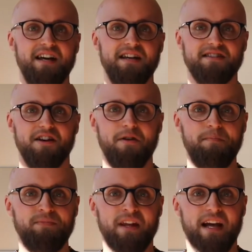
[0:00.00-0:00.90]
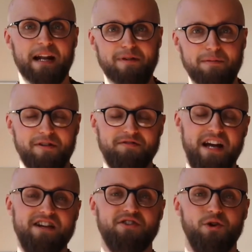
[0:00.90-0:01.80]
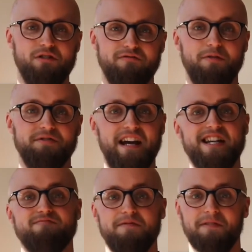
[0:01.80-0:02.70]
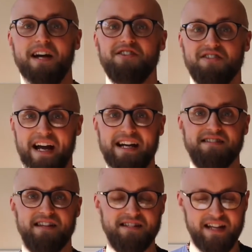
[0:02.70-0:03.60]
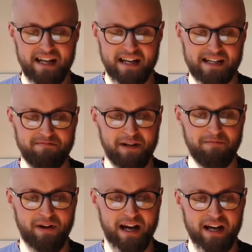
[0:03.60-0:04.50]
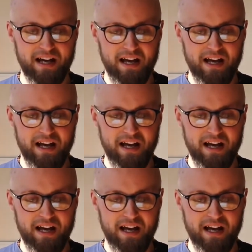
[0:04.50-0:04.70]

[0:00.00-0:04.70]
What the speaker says: So an improper rotation or a rotation reflection axis is one where